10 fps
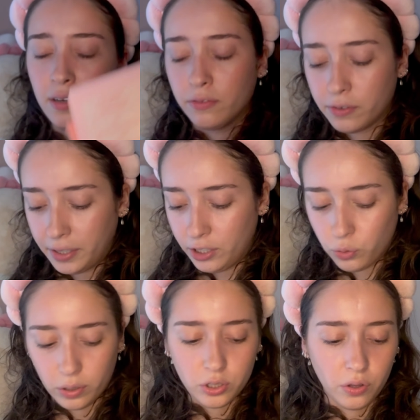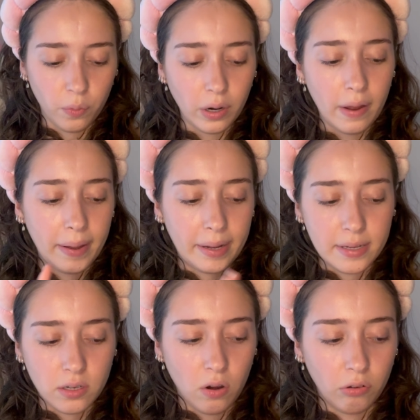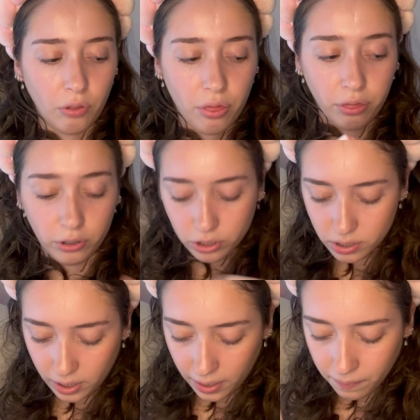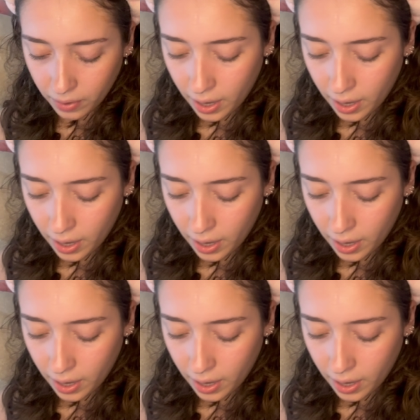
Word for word: for each one. So the one I like is called Thirsty.